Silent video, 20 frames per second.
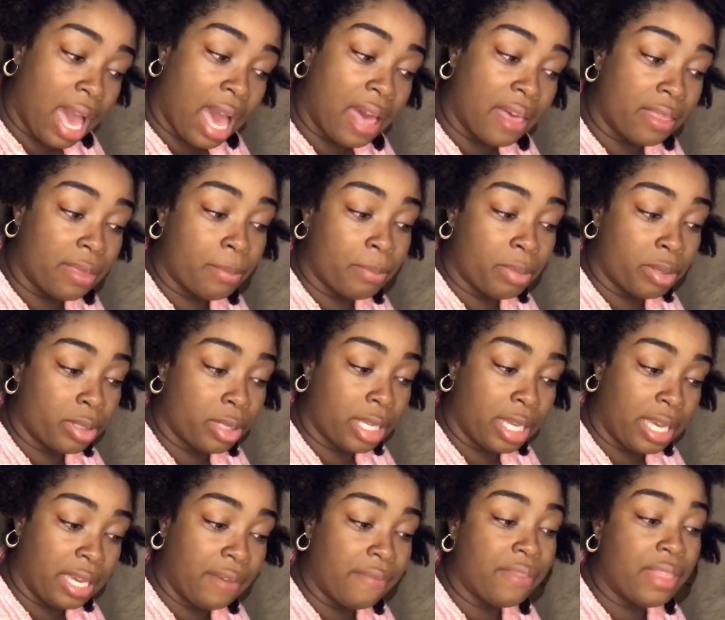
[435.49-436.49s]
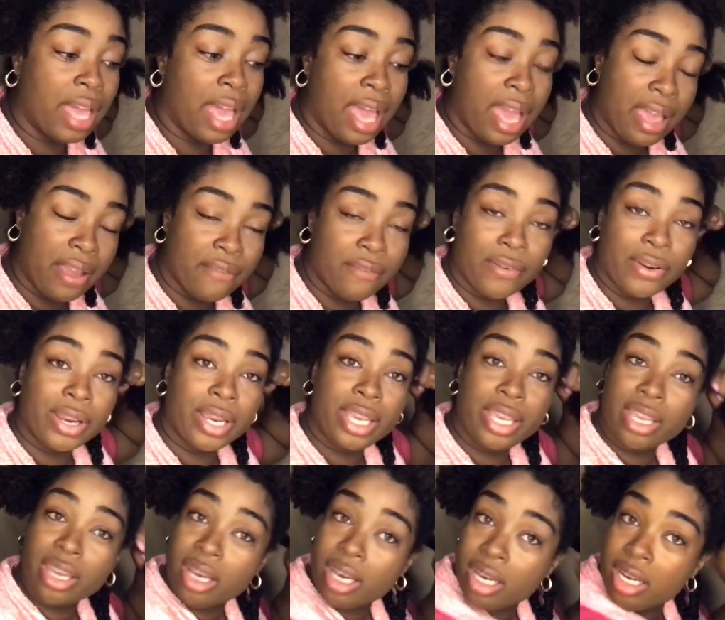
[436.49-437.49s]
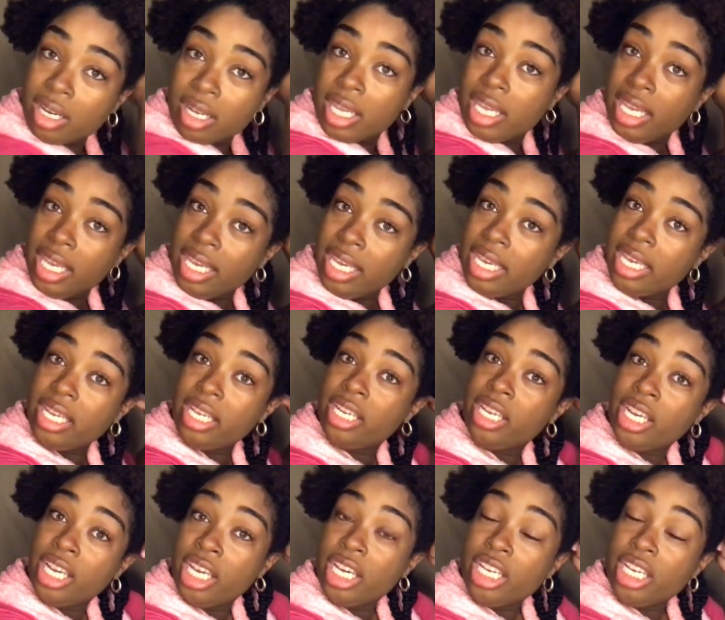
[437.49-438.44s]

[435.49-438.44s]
I believe that every young kid